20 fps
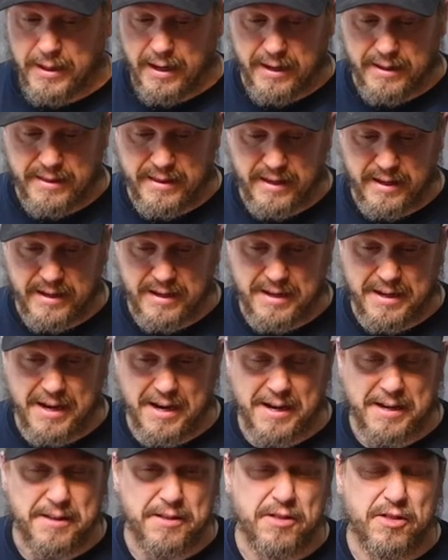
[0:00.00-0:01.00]
I think
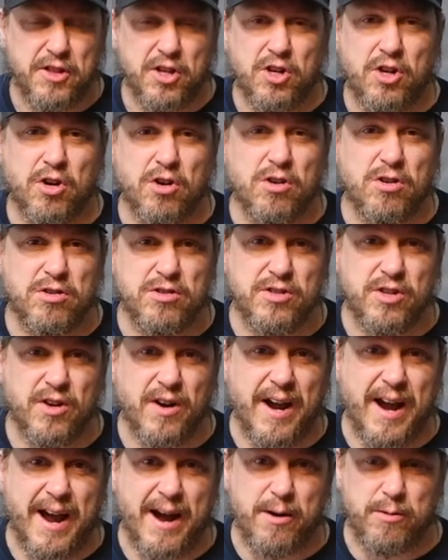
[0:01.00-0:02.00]
the girls
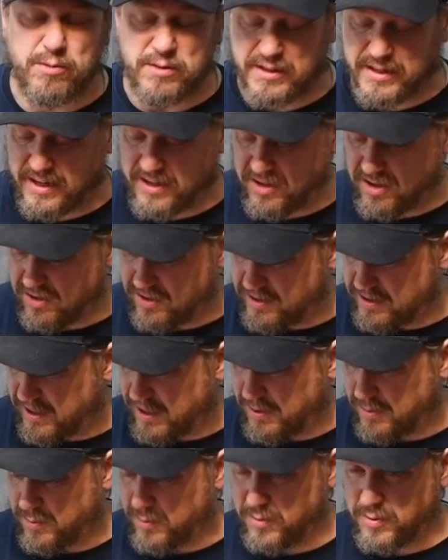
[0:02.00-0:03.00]
are out and you're
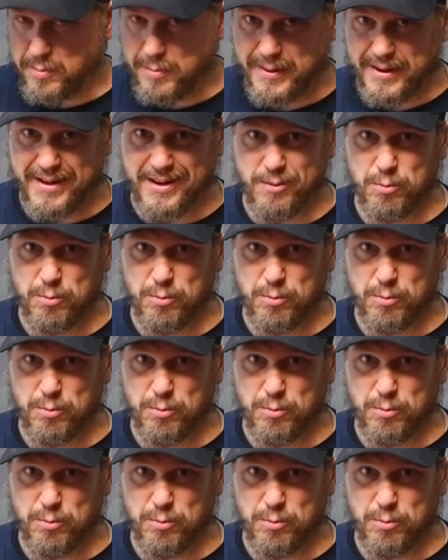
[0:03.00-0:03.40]
stuck with me,